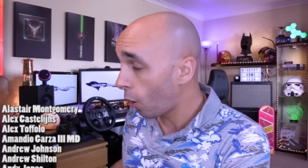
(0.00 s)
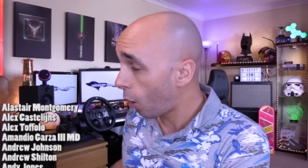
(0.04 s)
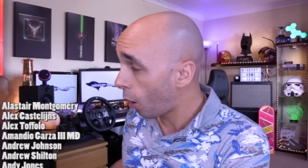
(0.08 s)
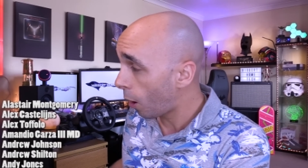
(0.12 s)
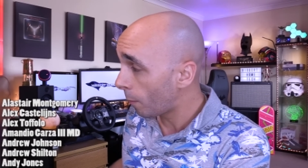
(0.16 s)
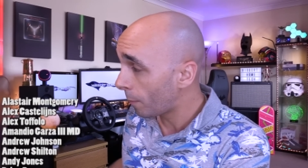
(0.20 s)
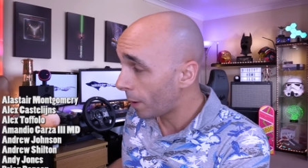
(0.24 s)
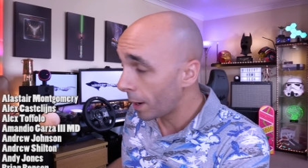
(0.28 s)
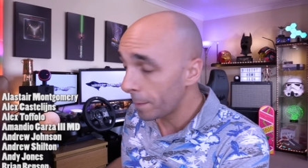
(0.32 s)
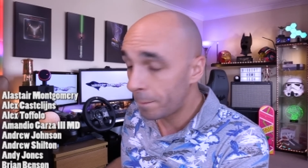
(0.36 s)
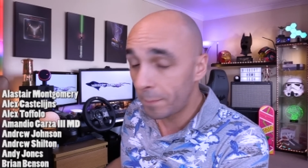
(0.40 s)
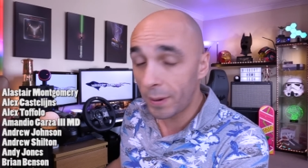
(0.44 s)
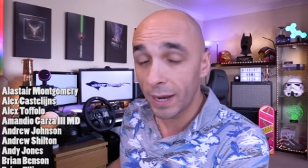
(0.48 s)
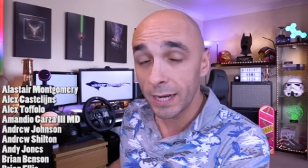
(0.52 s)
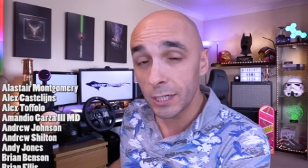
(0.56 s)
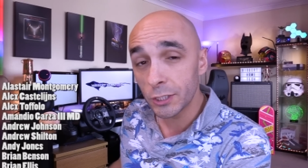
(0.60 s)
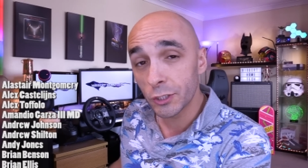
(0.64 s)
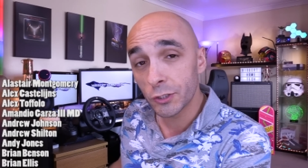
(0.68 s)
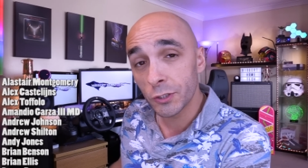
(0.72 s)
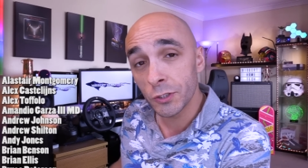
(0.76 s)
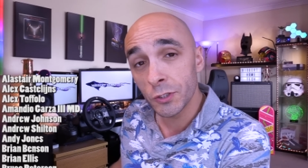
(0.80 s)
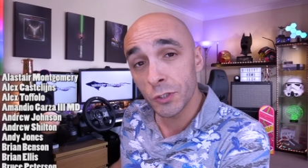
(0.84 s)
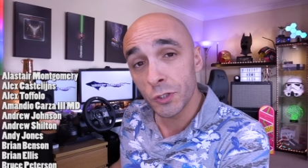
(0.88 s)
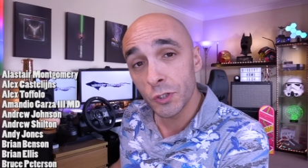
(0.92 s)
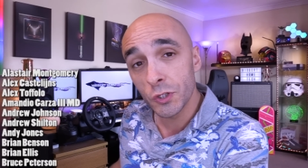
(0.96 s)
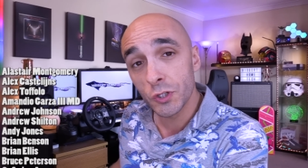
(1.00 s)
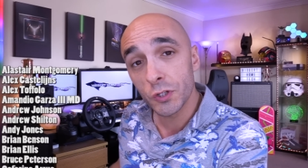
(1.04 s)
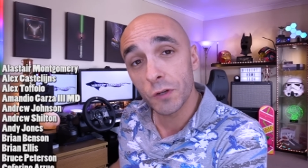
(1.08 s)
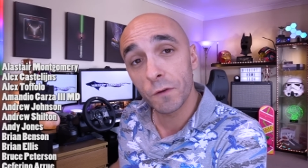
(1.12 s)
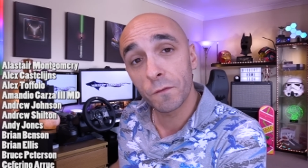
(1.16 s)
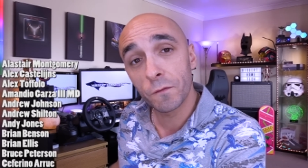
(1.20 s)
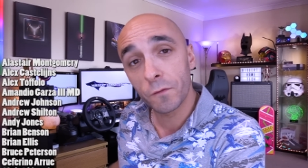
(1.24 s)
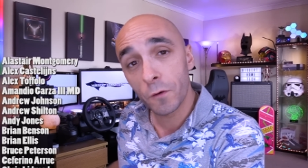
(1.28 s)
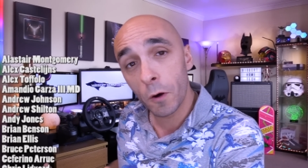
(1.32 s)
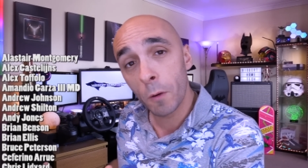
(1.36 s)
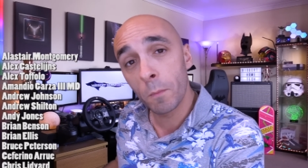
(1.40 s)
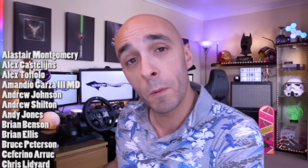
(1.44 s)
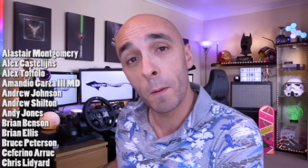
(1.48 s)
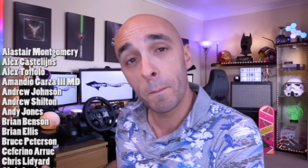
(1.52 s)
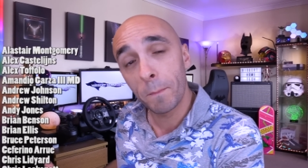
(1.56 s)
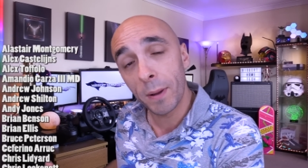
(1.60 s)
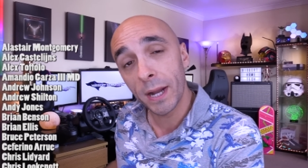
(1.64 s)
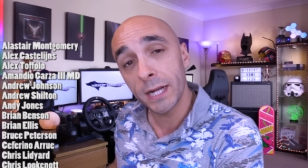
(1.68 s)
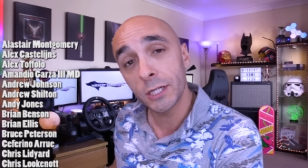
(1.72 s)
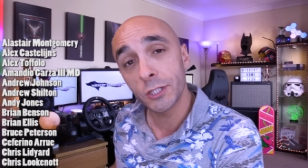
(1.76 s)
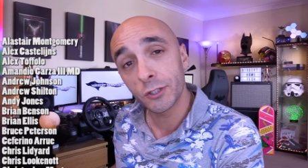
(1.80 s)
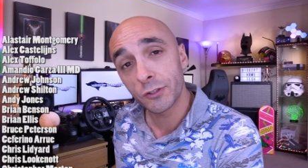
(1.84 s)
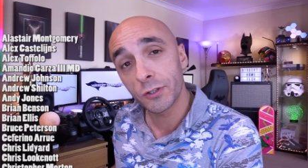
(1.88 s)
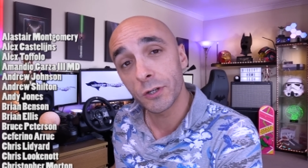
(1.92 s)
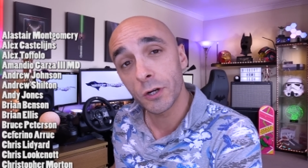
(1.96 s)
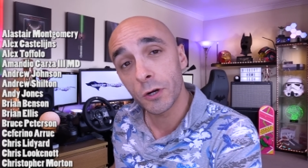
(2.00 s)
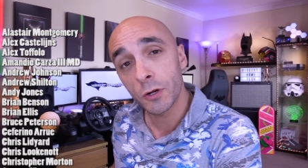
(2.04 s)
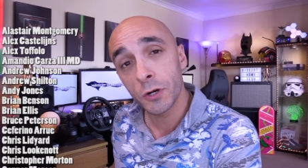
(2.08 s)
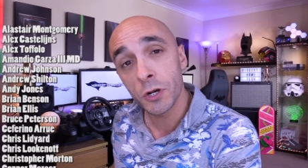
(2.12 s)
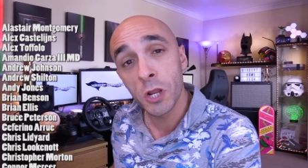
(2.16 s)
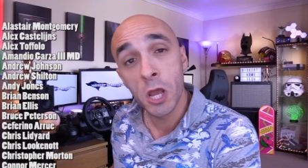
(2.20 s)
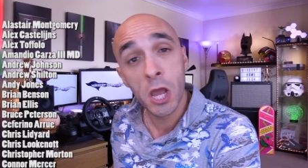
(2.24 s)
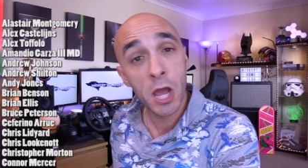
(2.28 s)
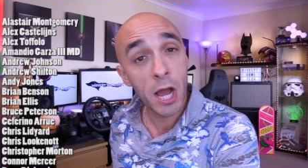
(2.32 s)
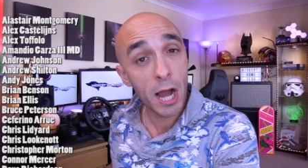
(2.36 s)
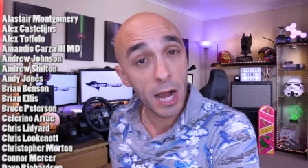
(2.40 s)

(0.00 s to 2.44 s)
are my patrons from Patreon,